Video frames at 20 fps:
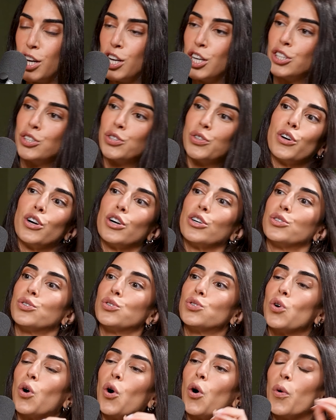So there are
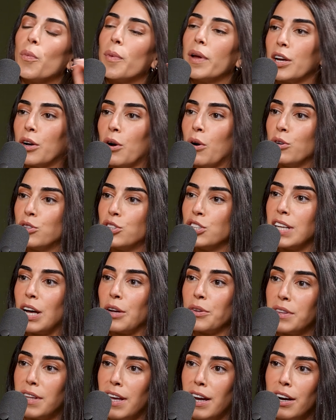so many coaches
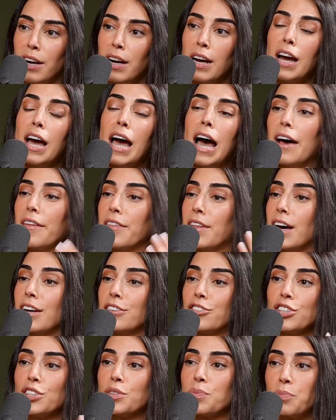out there, and that
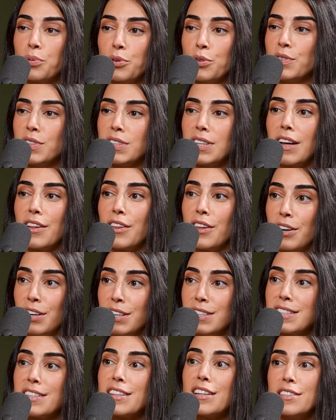just proves that there
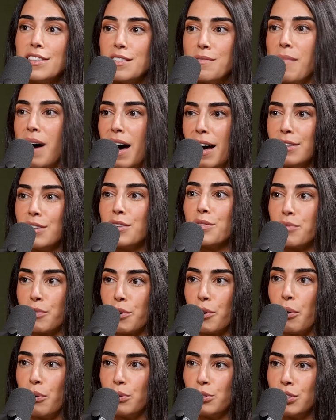is the demand for
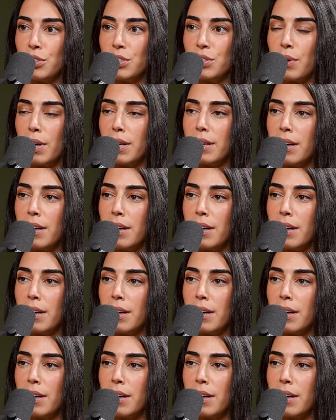coaches right